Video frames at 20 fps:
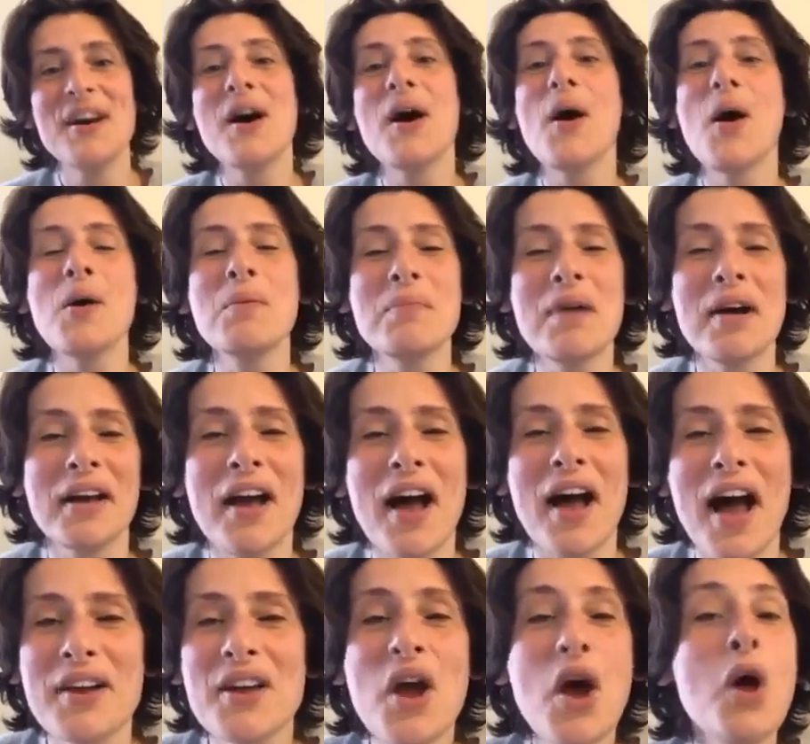Oh my
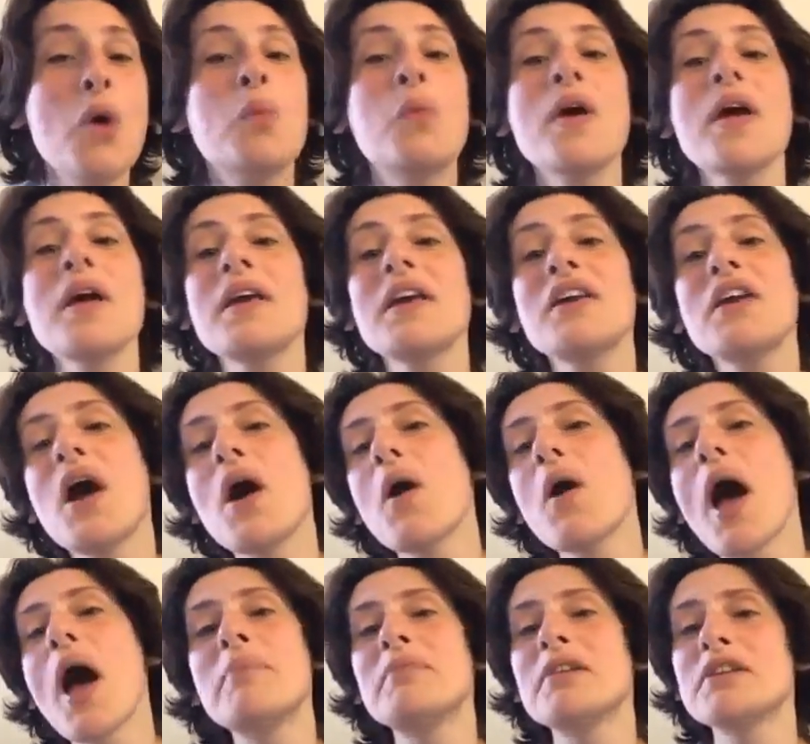God. You know
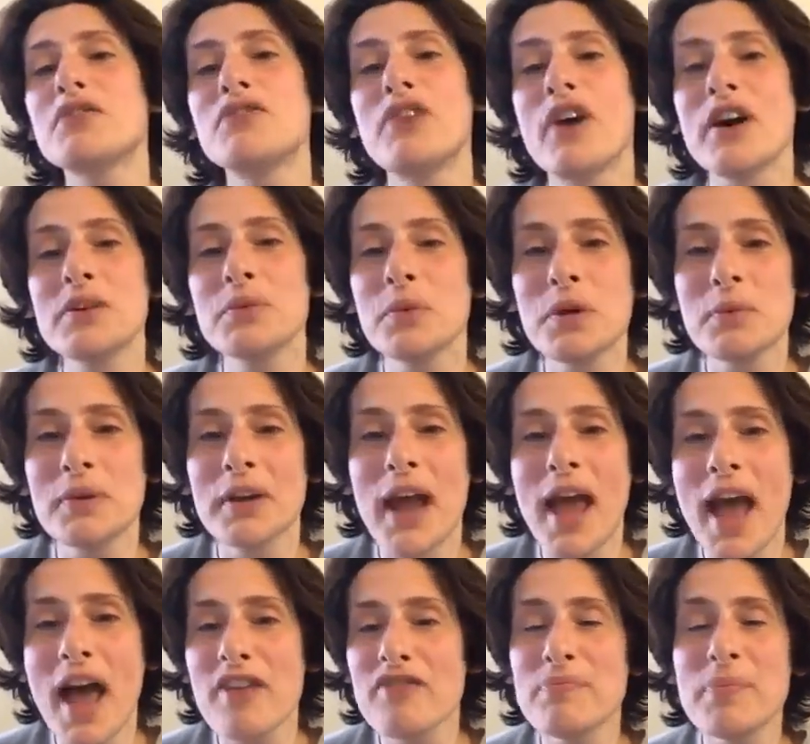how much fun we would
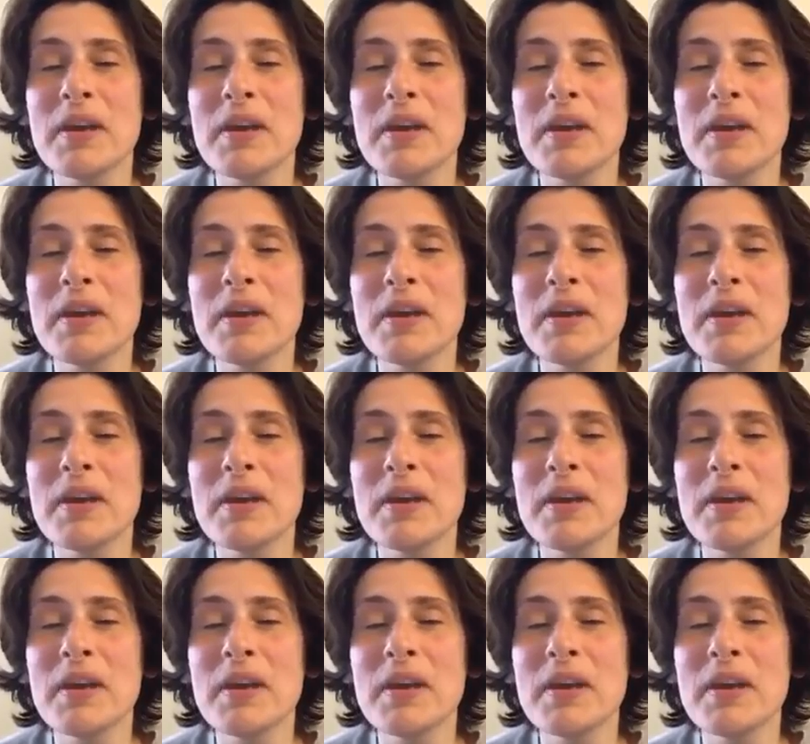have?